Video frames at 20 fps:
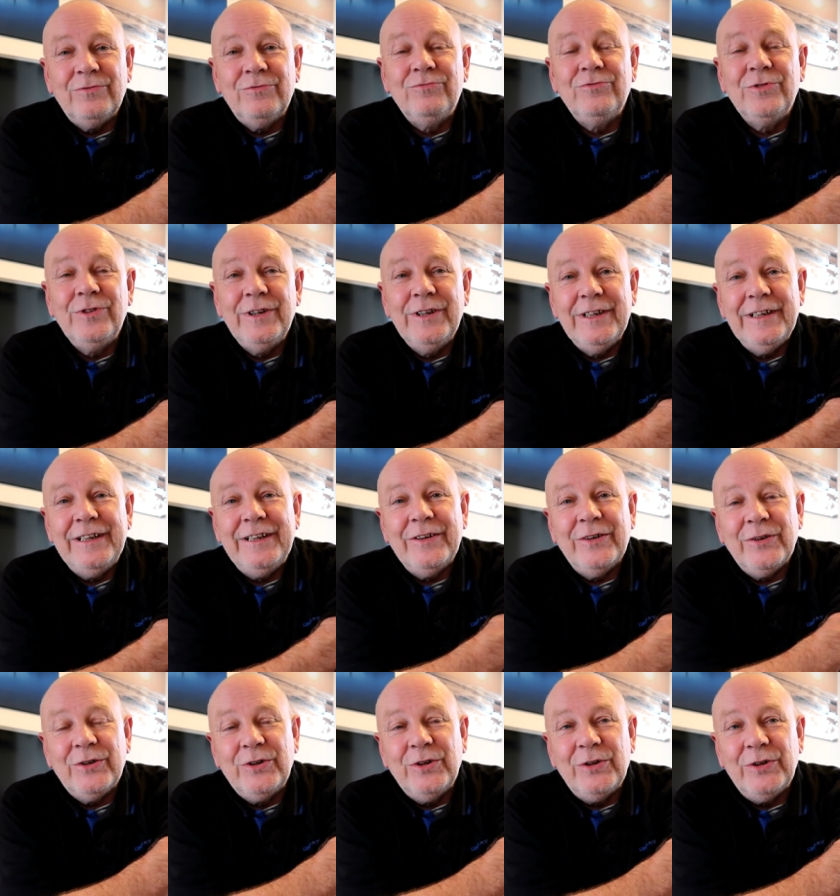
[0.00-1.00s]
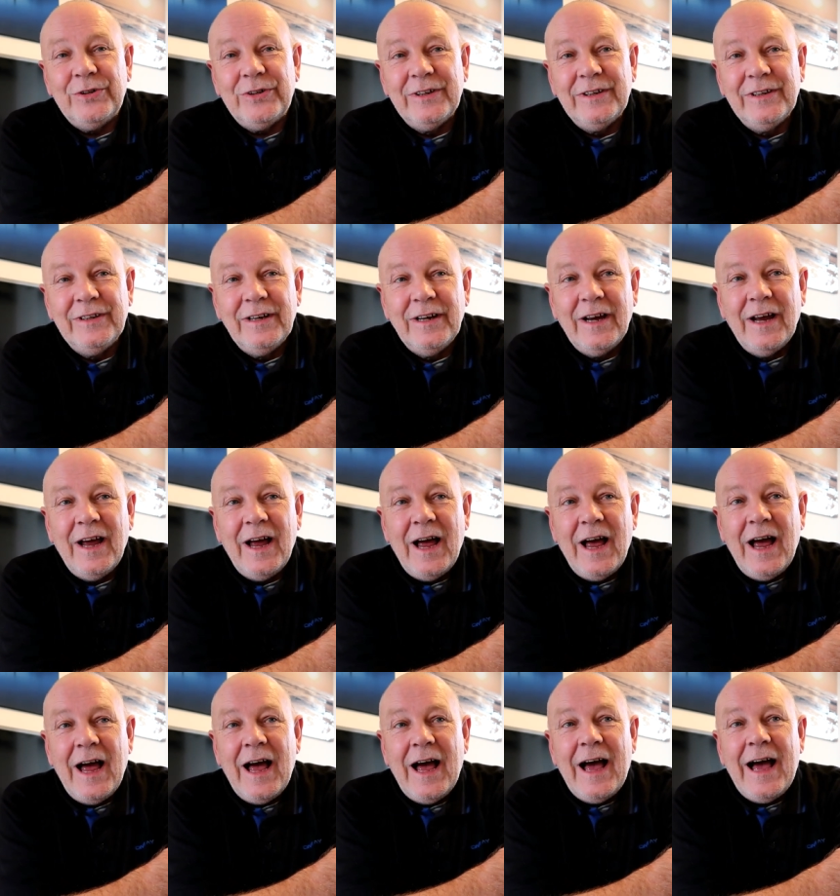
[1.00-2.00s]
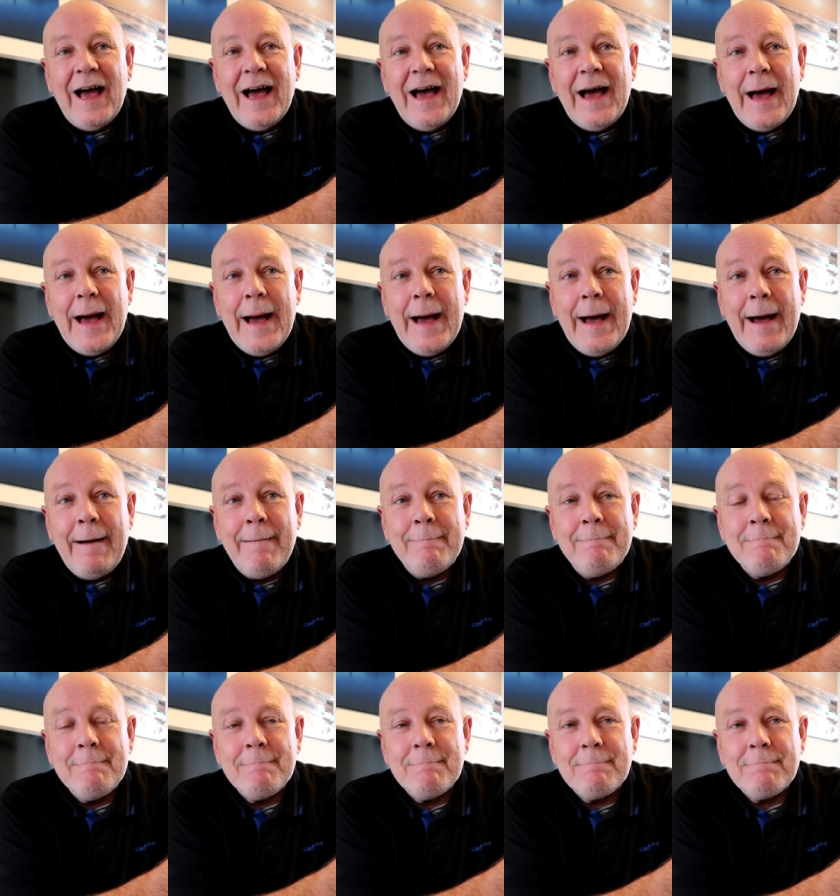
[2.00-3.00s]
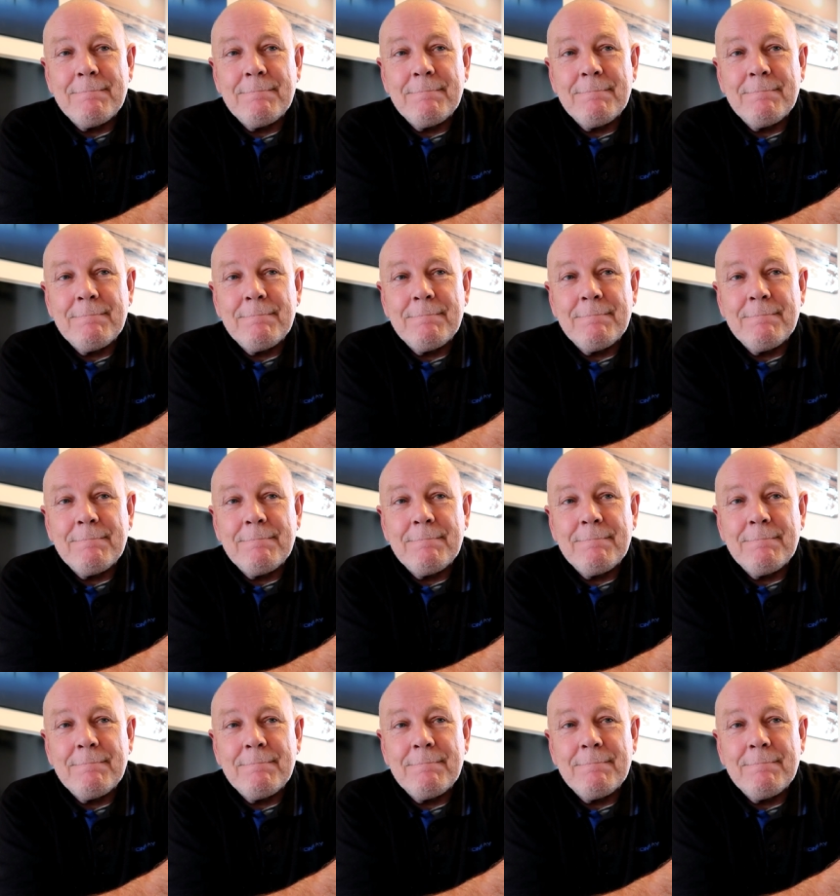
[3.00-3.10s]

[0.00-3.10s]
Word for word: Really not good. Um,